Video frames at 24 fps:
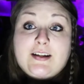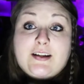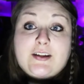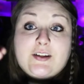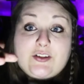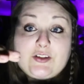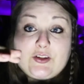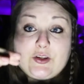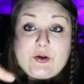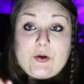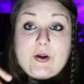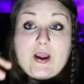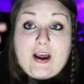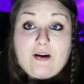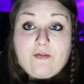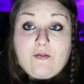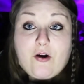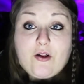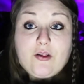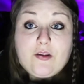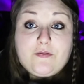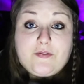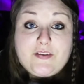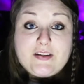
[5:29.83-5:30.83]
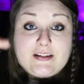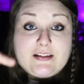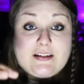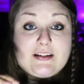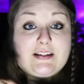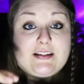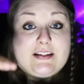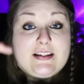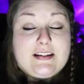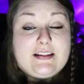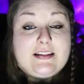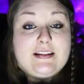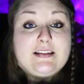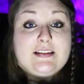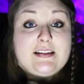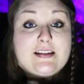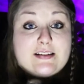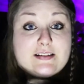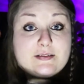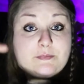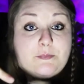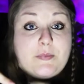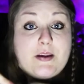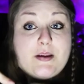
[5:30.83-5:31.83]
So you have all of these
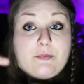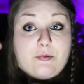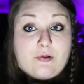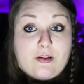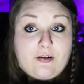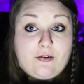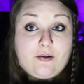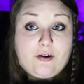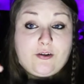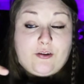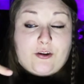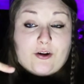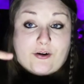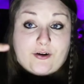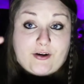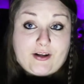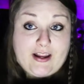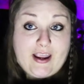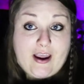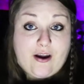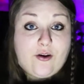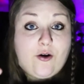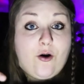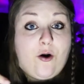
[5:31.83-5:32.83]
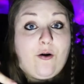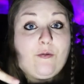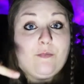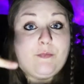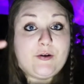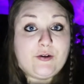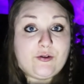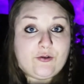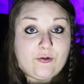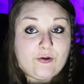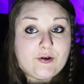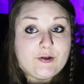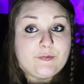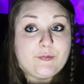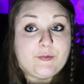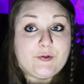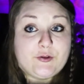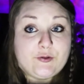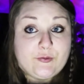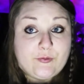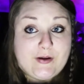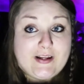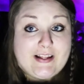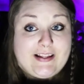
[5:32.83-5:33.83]
existences, and people are learning how to open doors
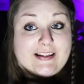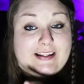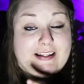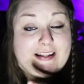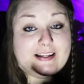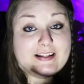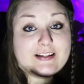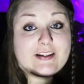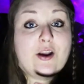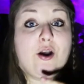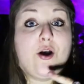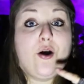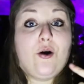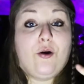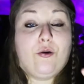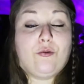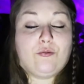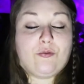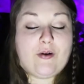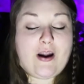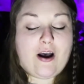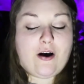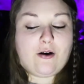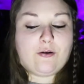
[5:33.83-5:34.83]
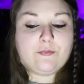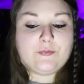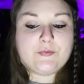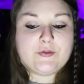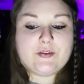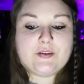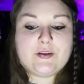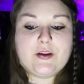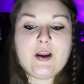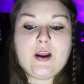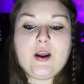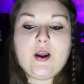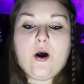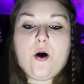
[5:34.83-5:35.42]
between these realms.